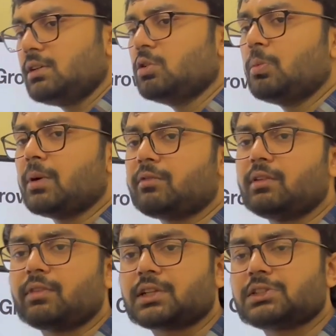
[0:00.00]
group of
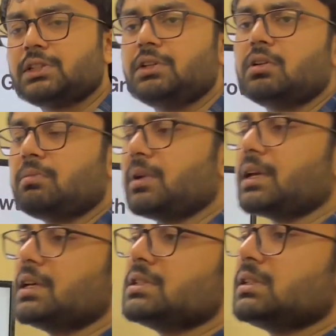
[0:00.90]
infection during
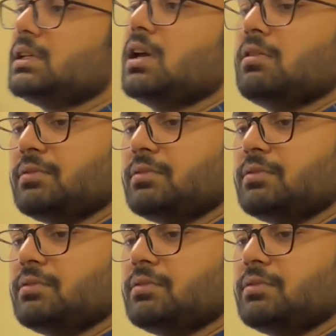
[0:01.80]
pregnancy